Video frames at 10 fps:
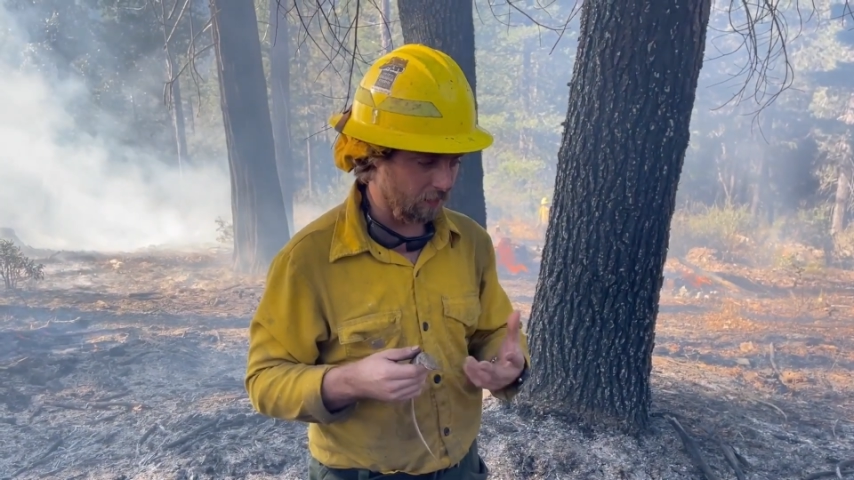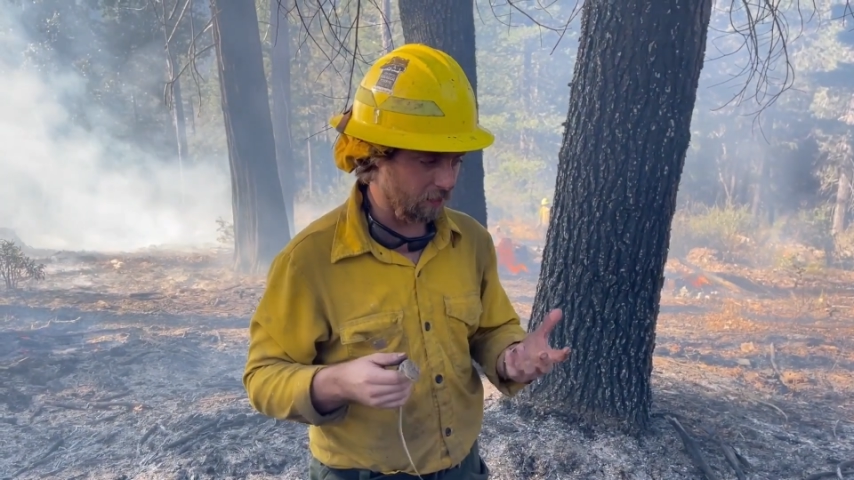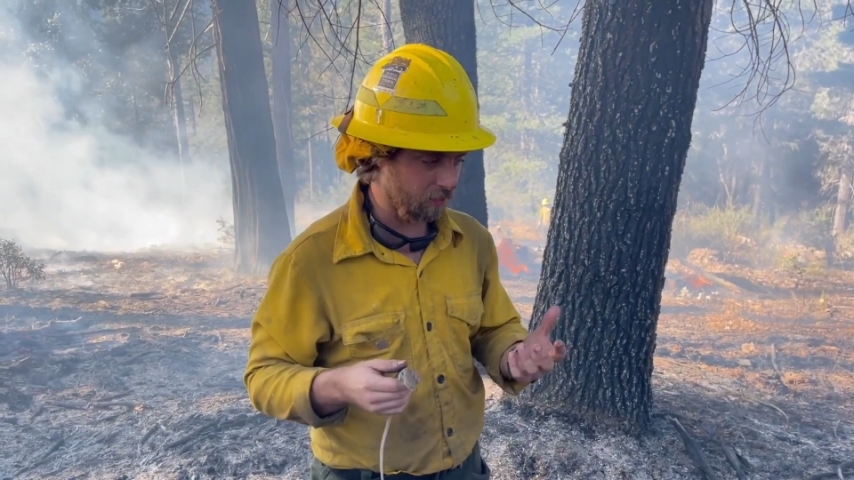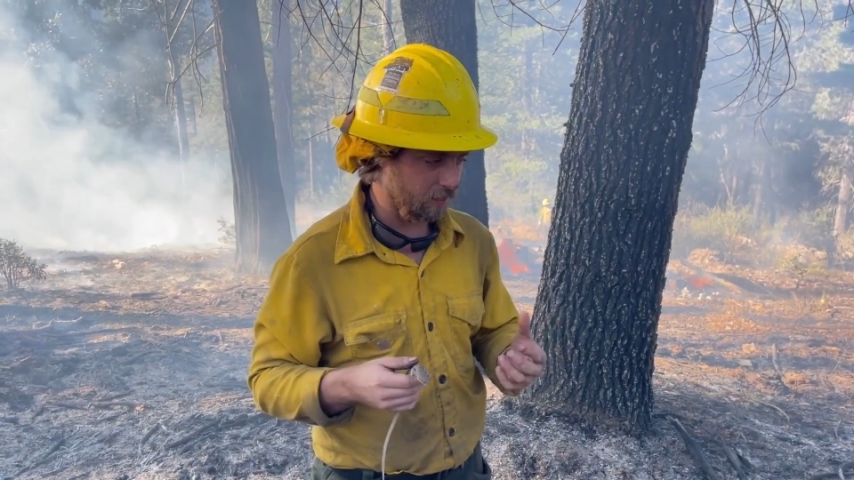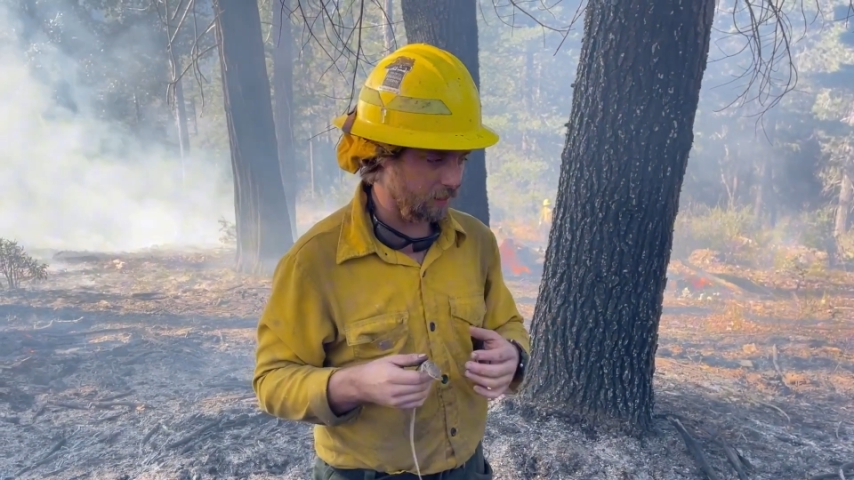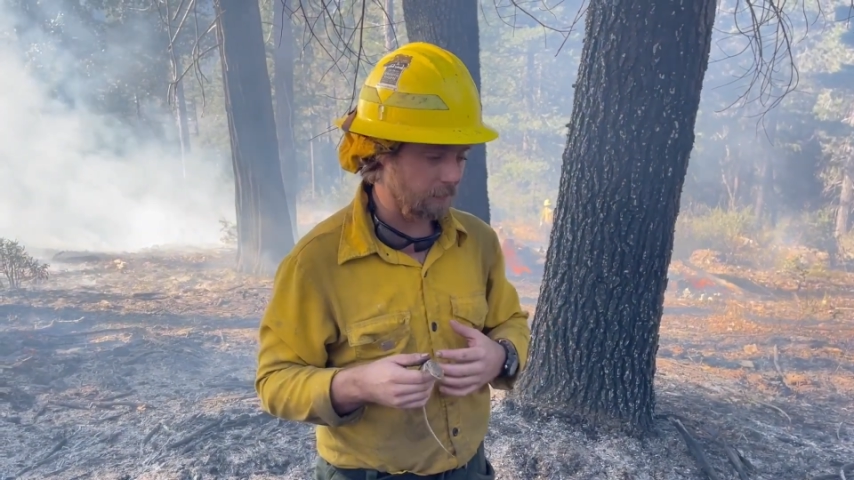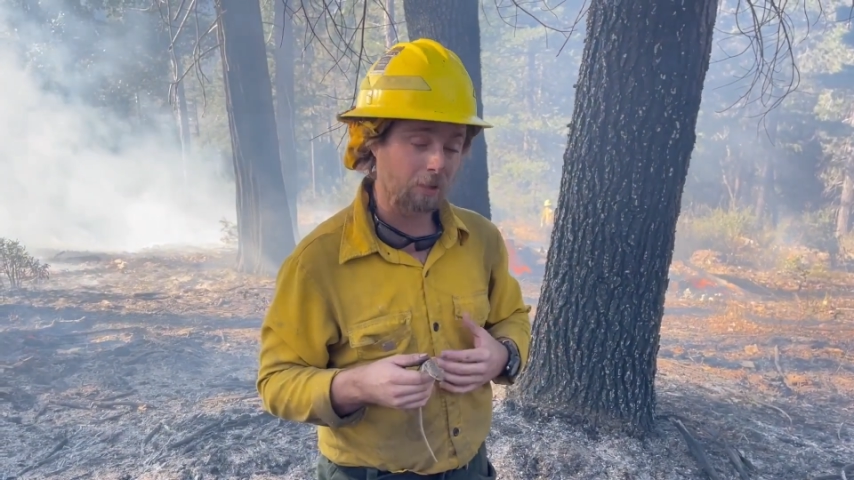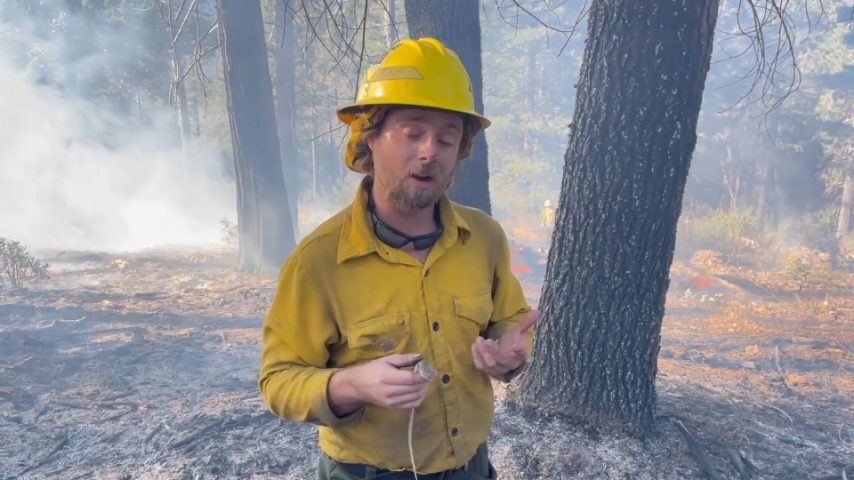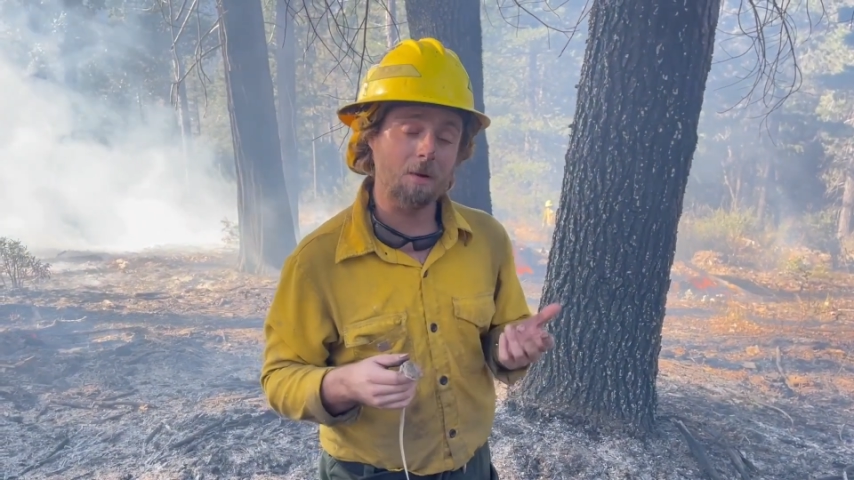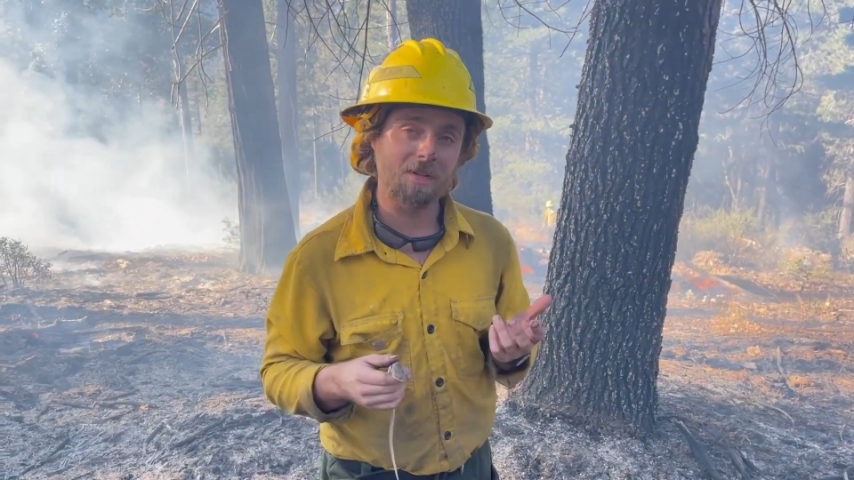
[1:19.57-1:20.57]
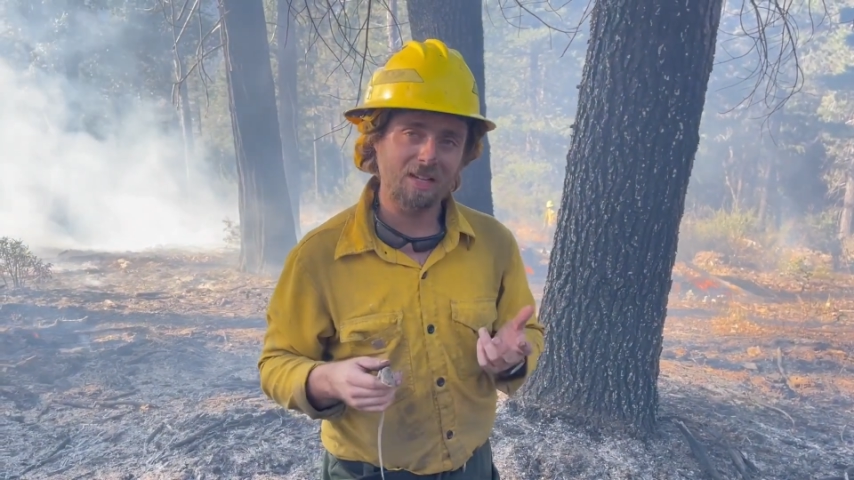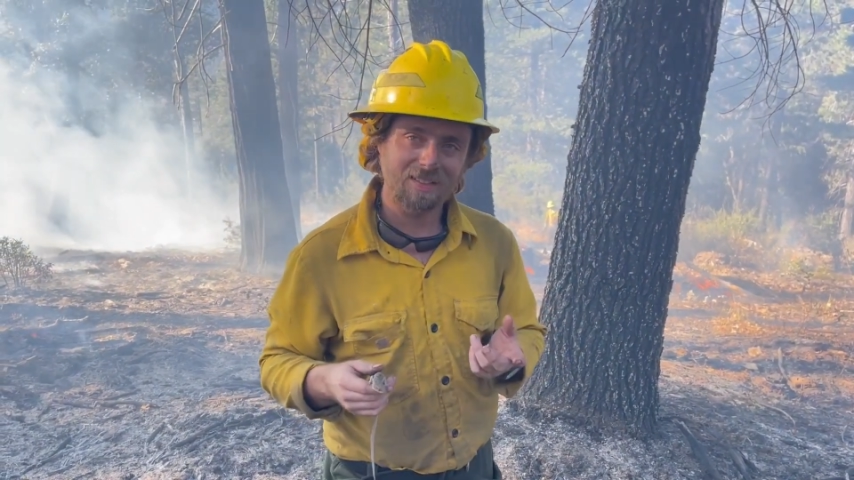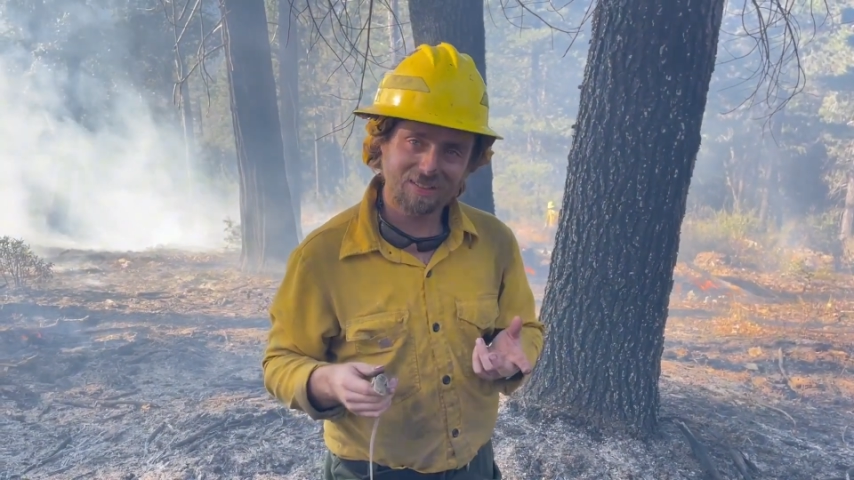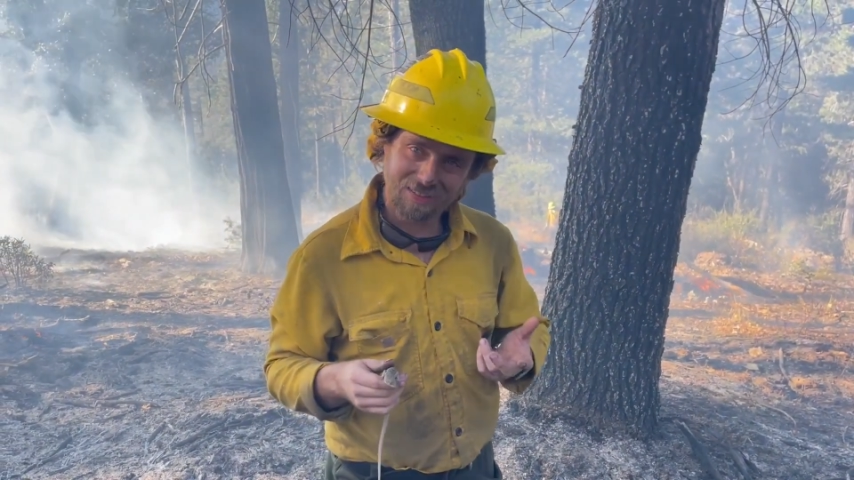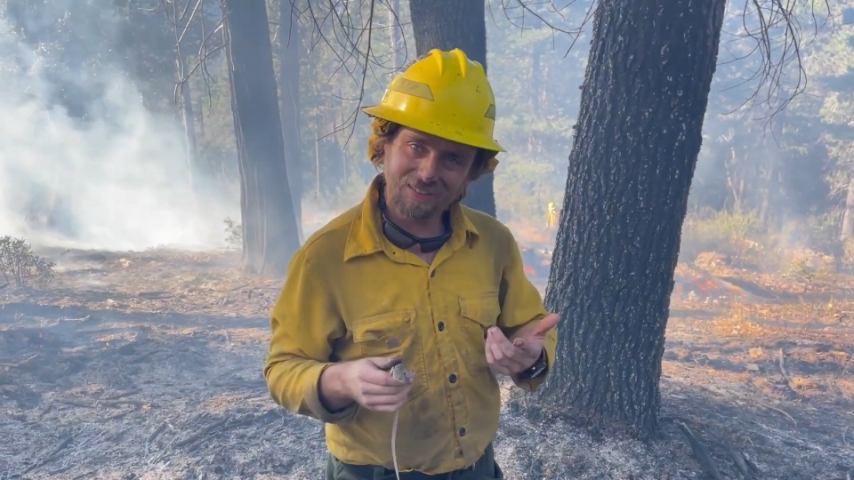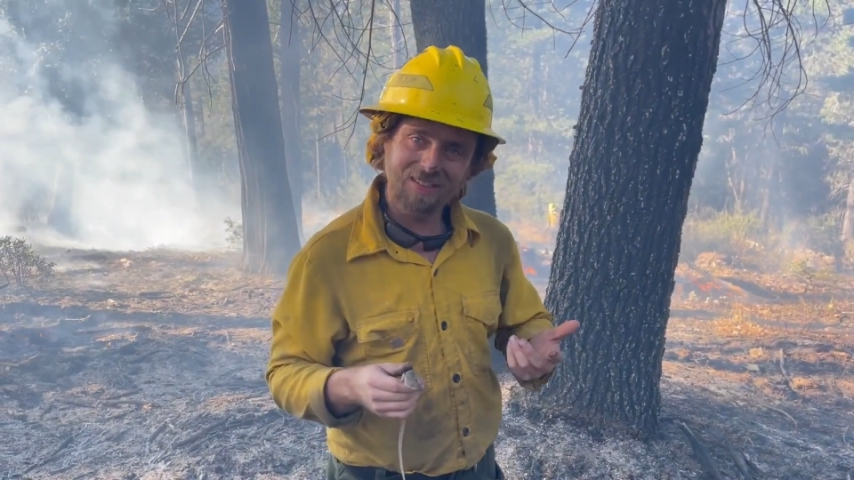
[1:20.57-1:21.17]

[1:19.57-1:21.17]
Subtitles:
call those microhabitats,